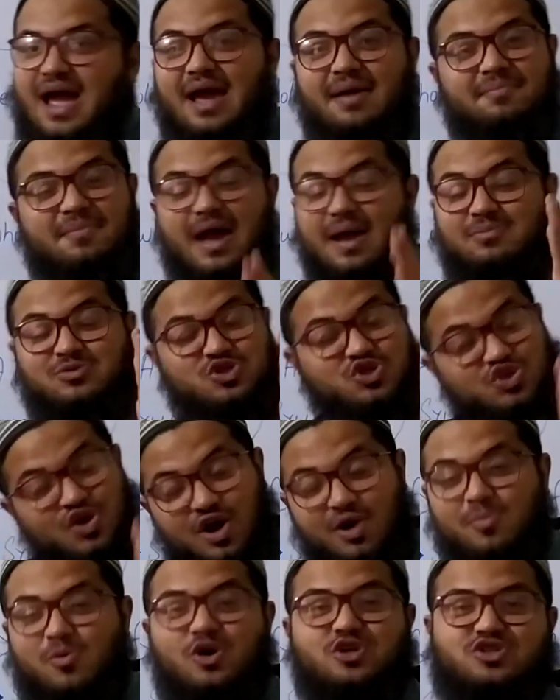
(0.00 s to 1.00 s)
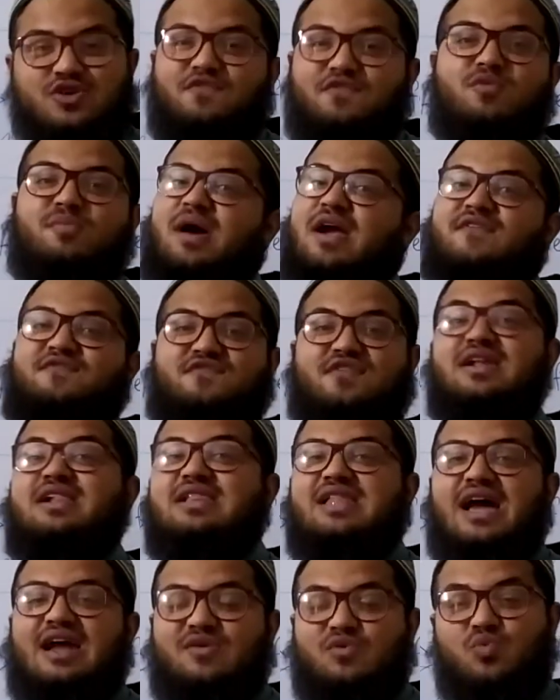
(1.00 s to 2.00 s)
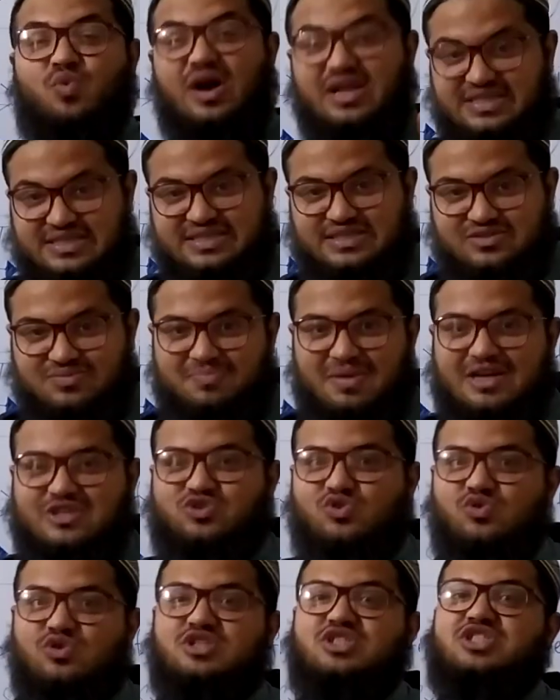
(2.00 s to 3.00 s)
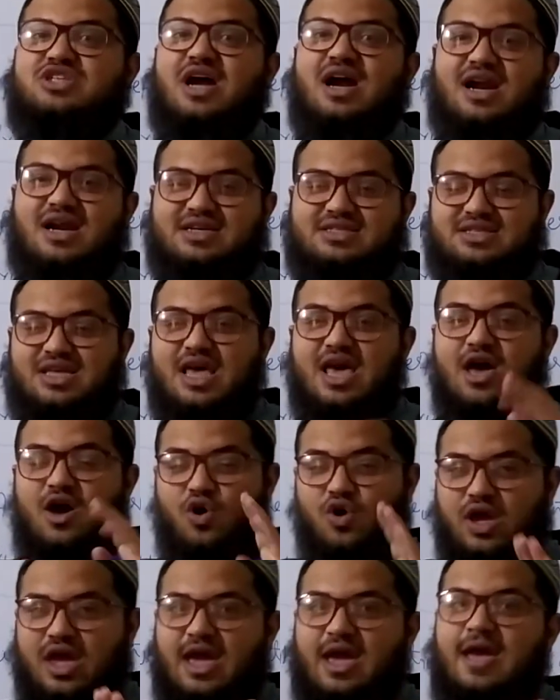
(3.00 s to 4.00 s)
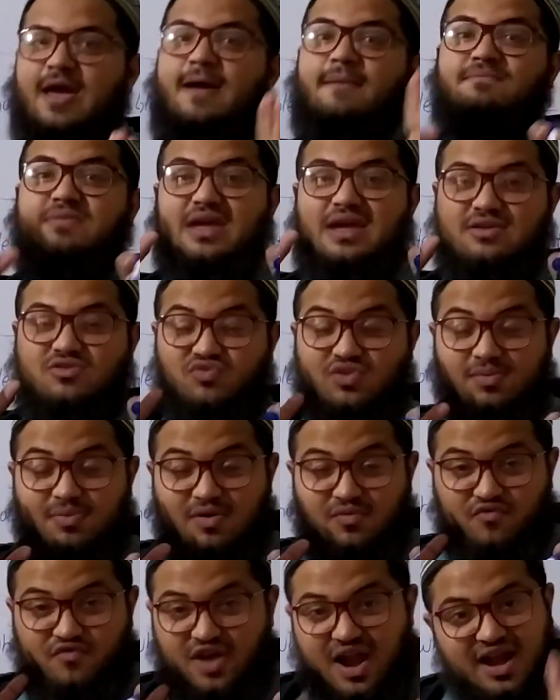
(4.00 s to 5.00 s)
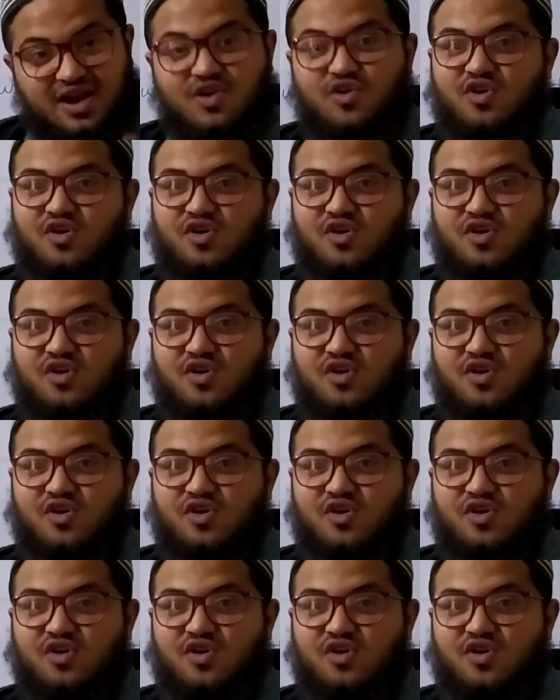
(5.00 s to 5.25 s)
I'm sure most of you might feel that once med school starts, okay, it will be very